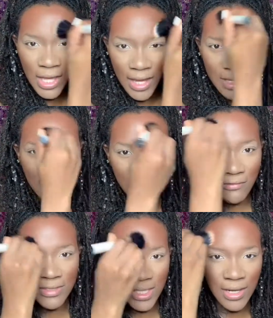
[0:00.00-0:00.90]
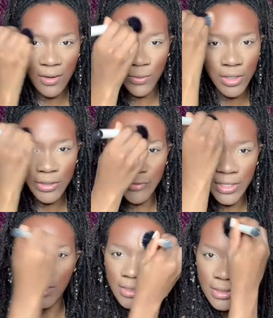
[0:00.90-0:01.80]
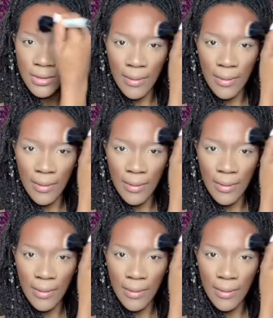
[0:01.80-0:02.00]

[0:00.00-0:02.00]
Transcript: I can never say that word correctly,